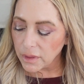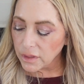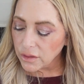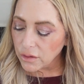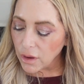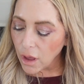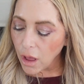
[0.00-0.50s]

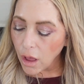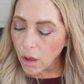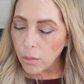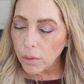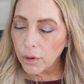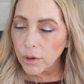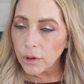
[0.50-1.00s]
Linda
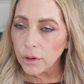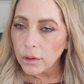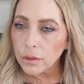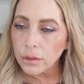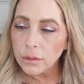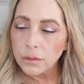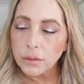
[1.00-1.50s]

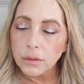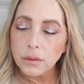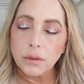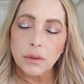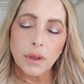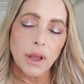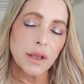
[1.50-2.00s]
Hallberg
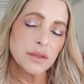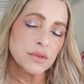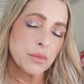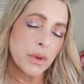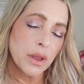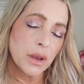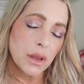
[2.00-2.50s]

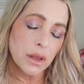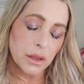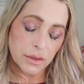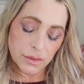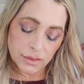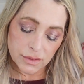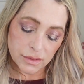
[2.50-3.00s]

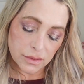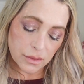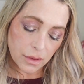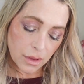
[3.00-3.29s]
Cosmetics